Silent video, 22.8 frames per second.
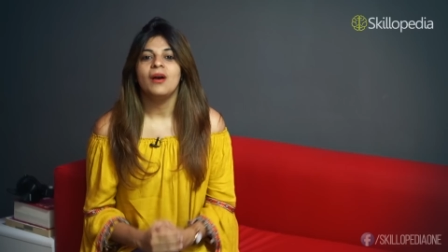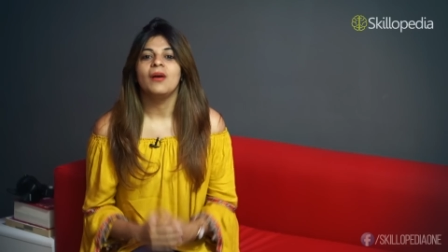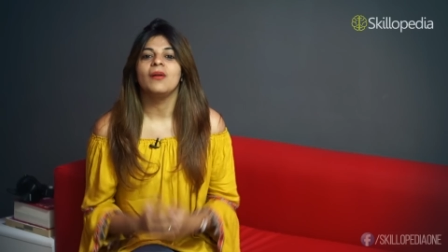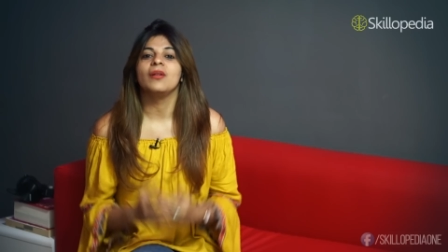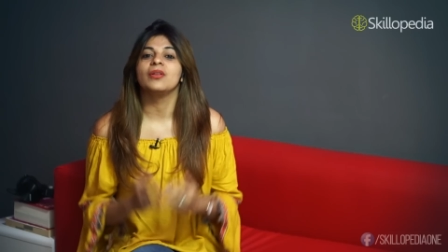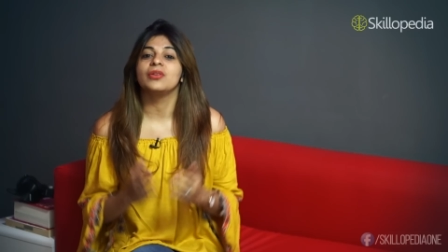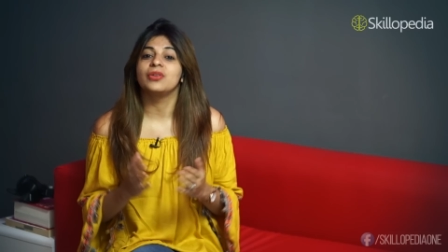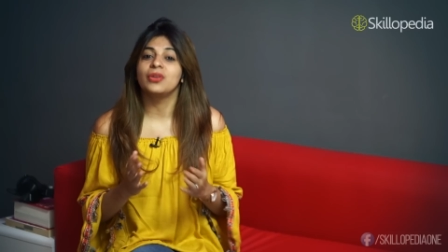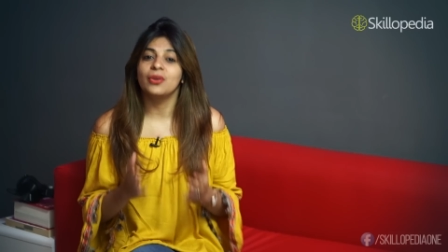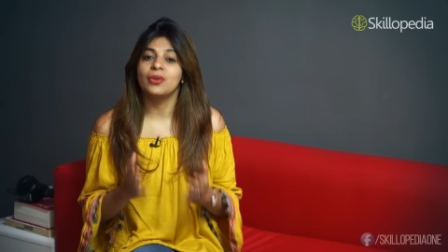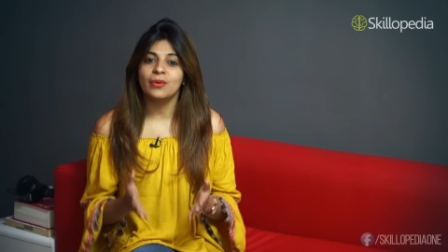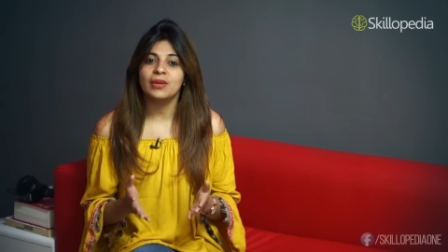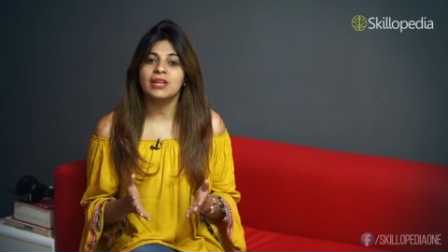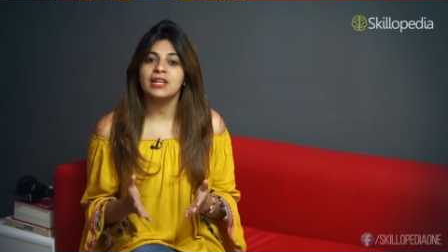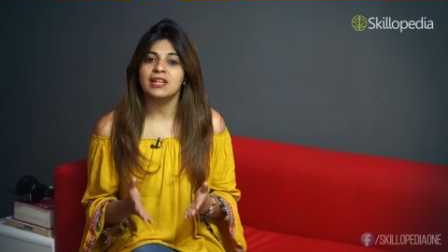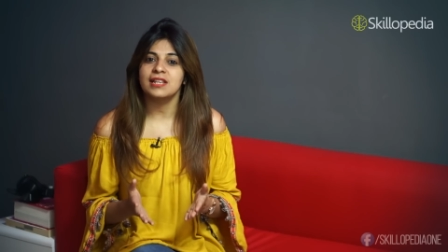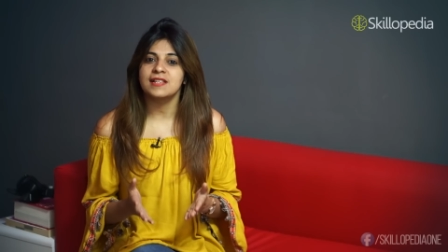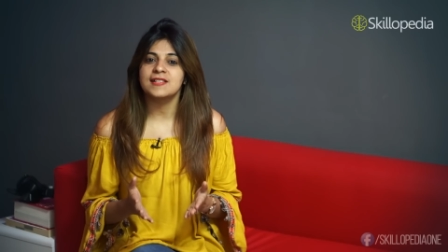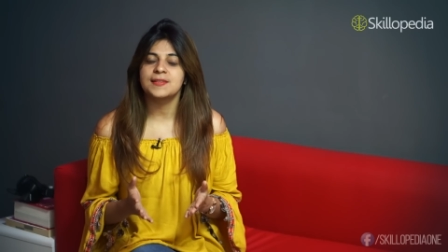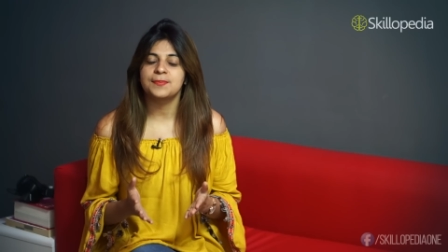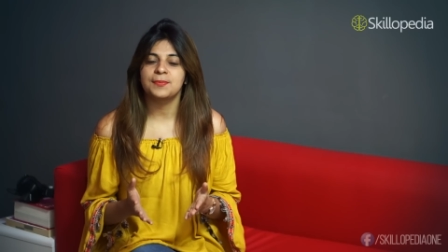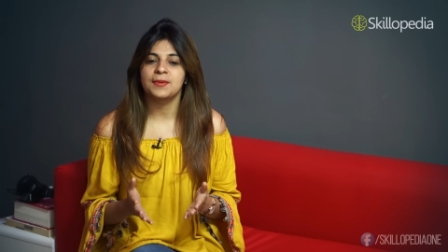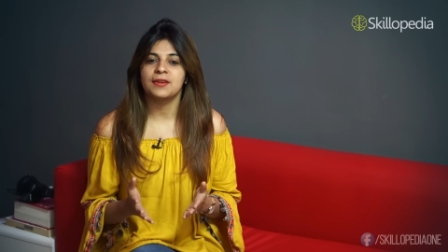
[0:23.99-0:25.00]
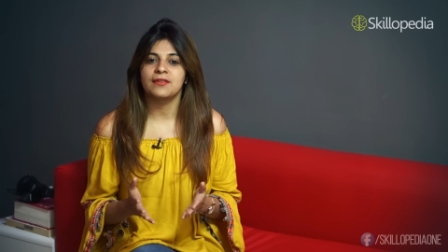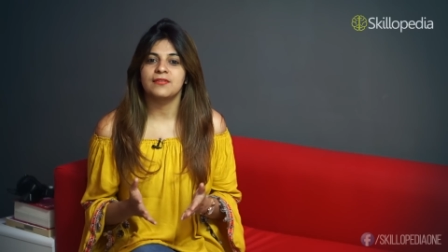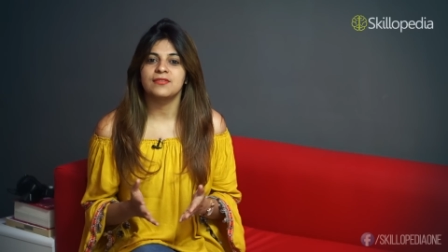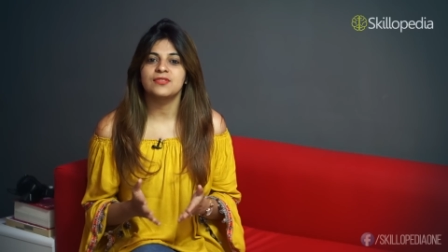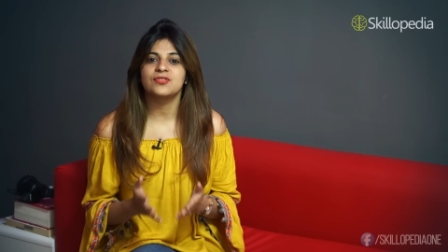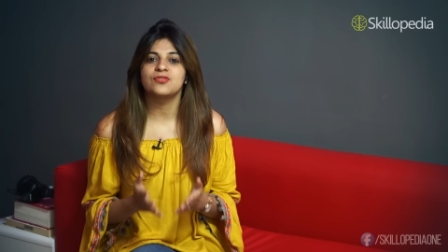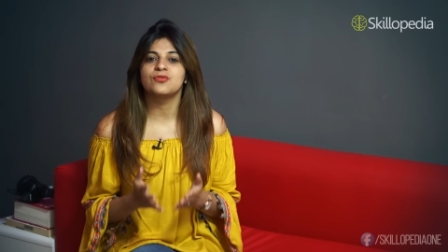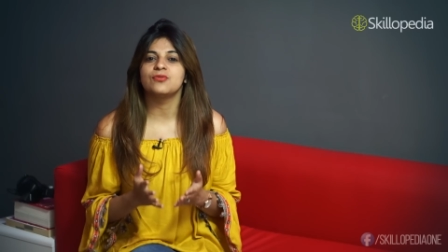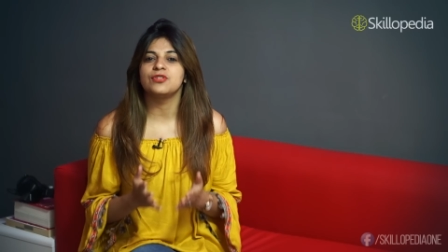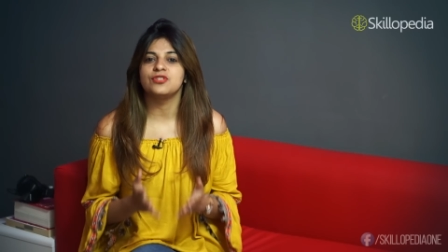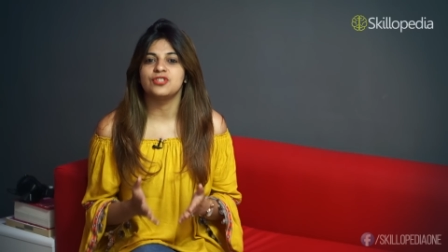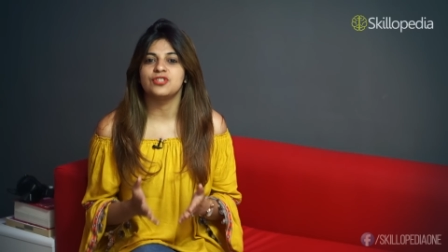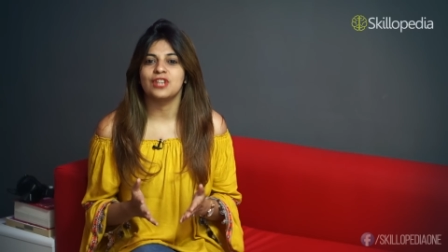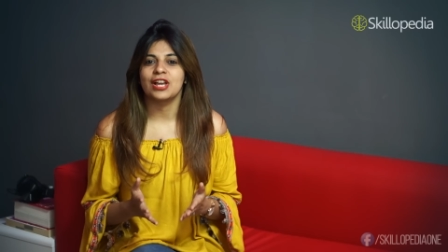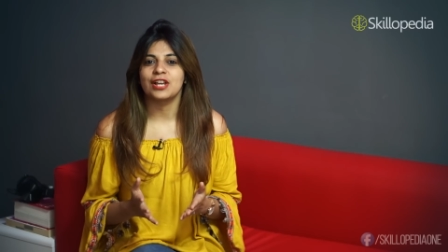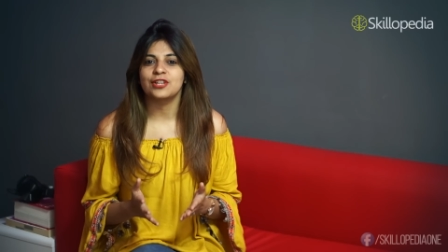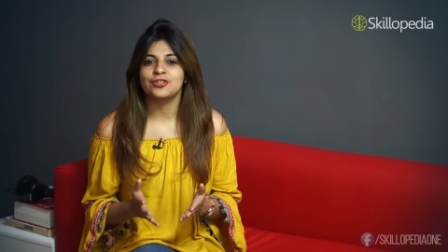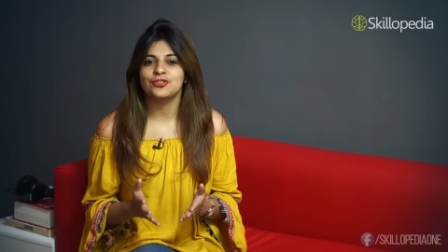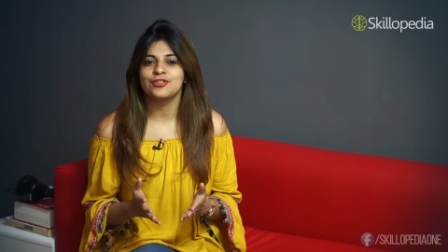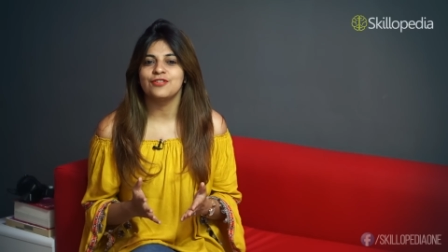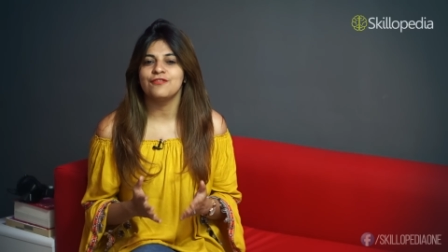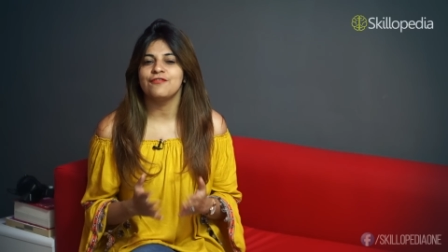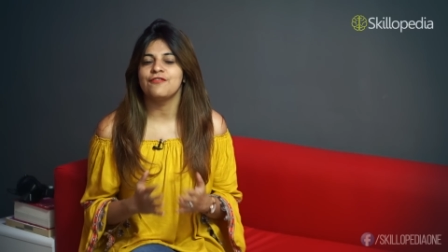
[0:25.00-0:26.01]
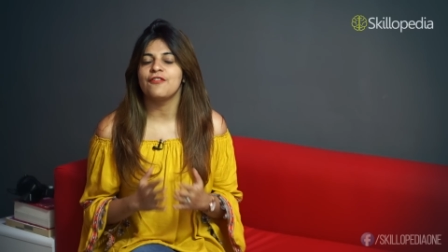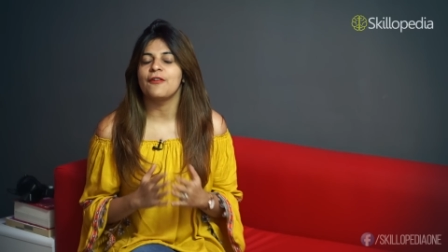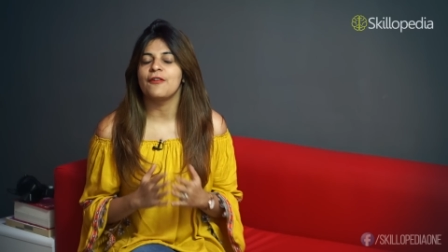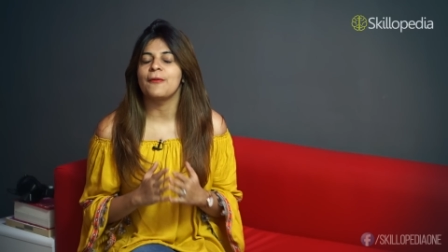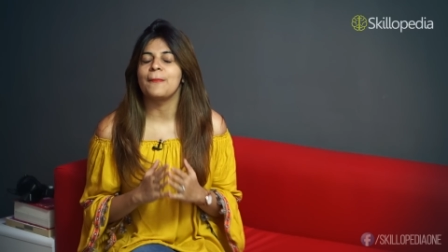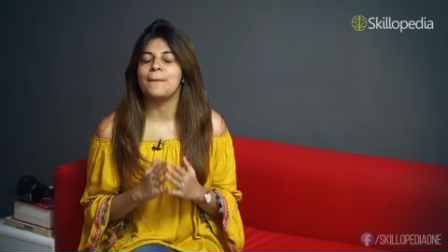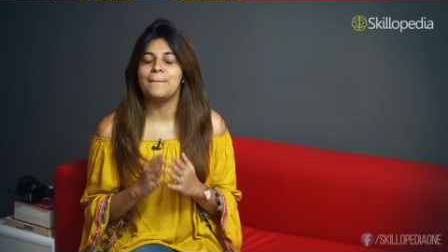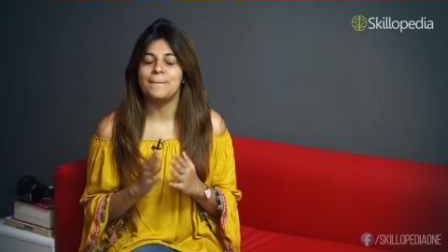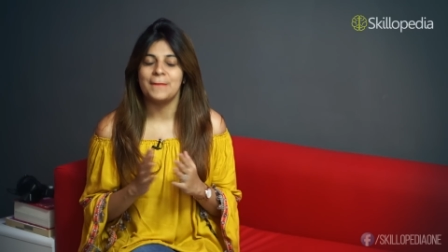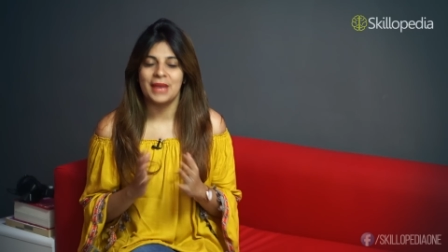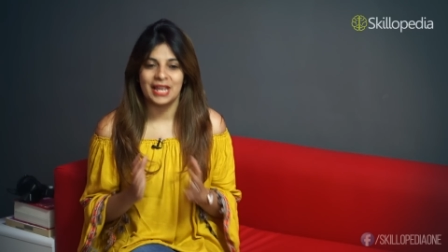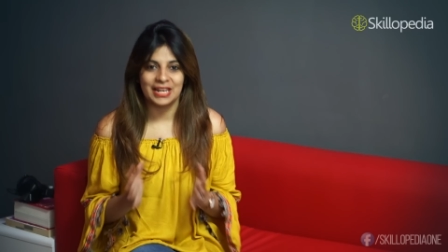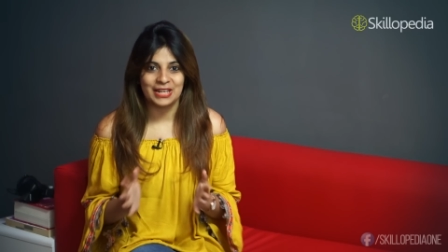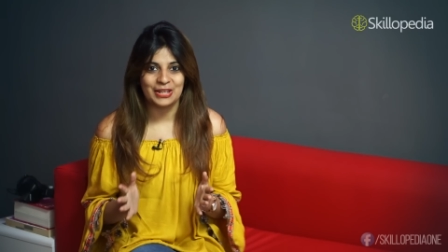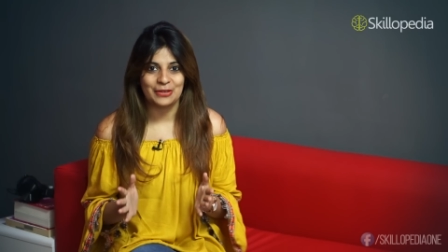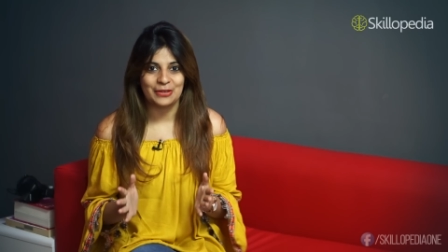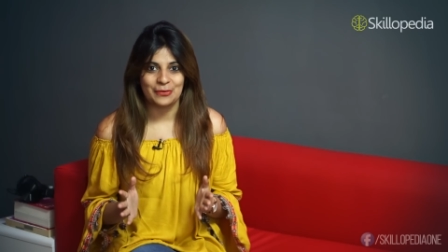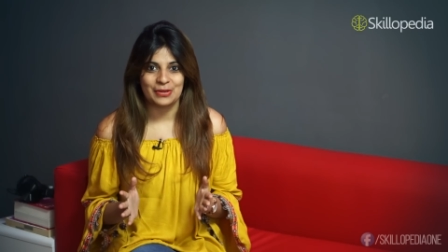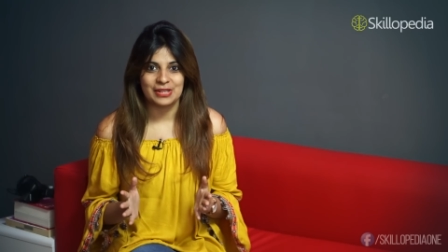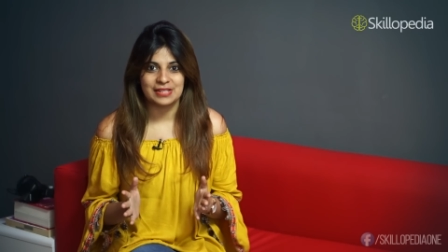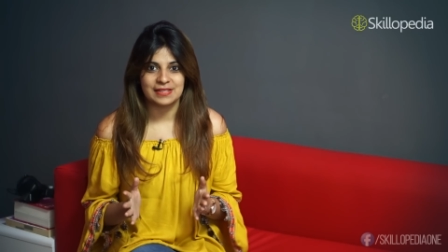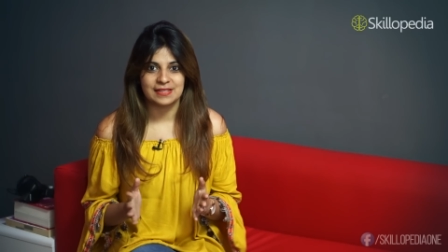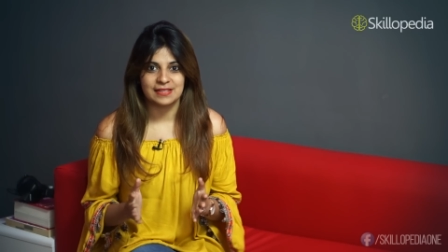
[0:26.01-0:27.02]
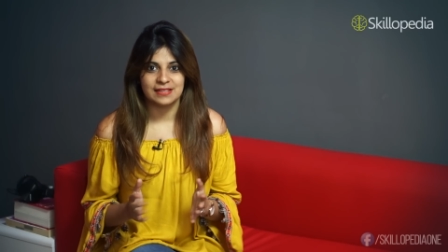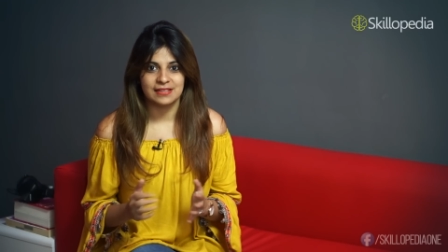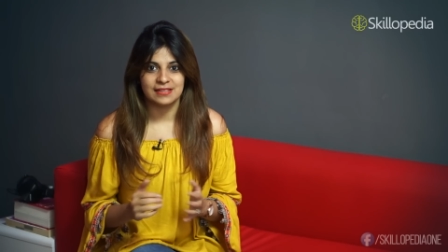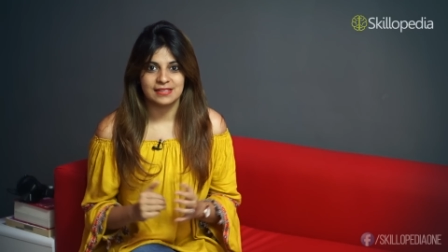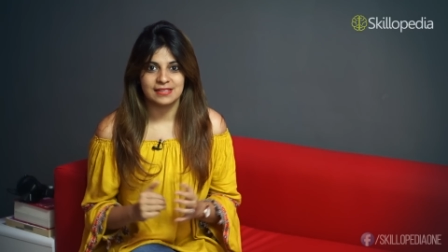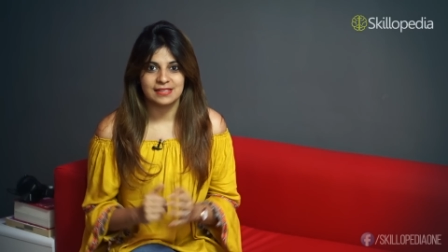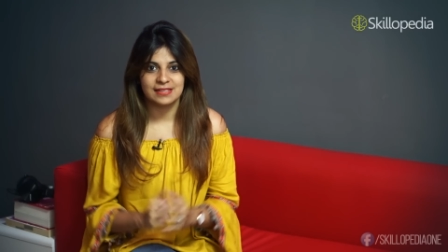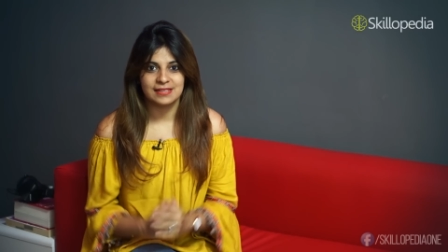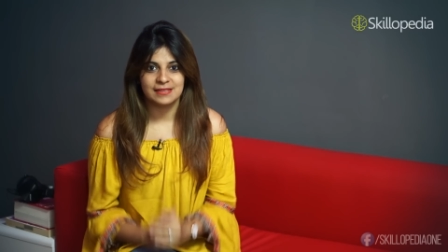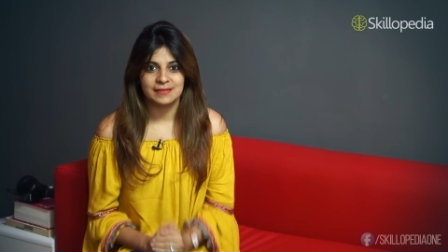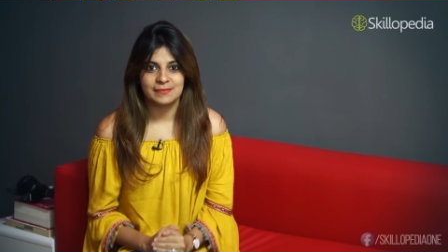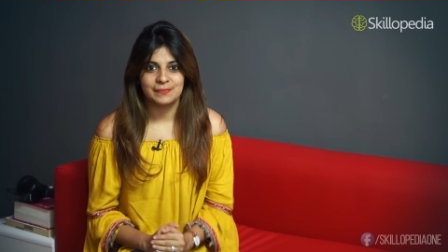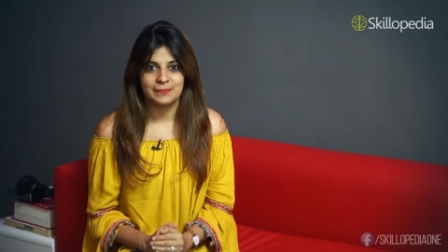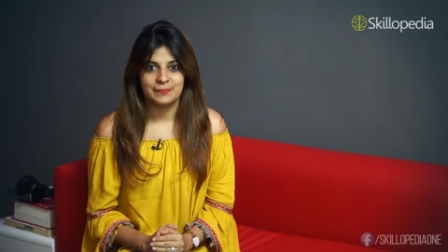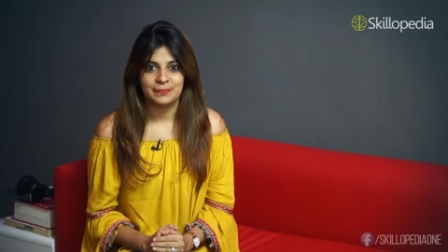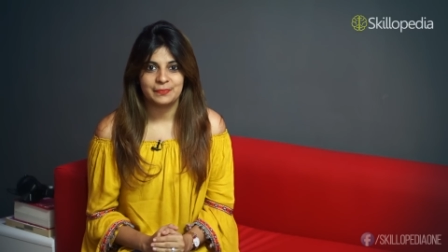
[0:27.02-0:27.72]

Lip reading: Well, you can experience rejection for many reasons,